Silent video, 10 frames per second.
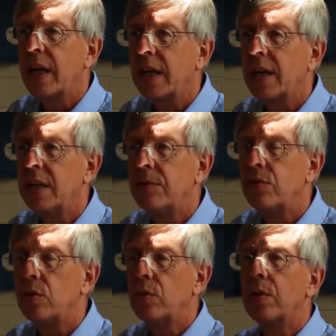that kind of
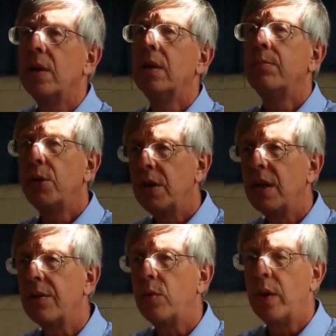truth? Put
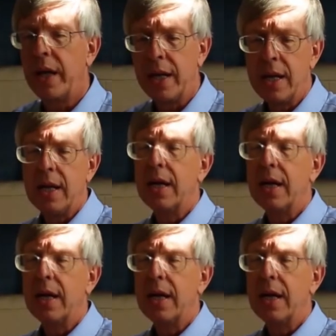another way,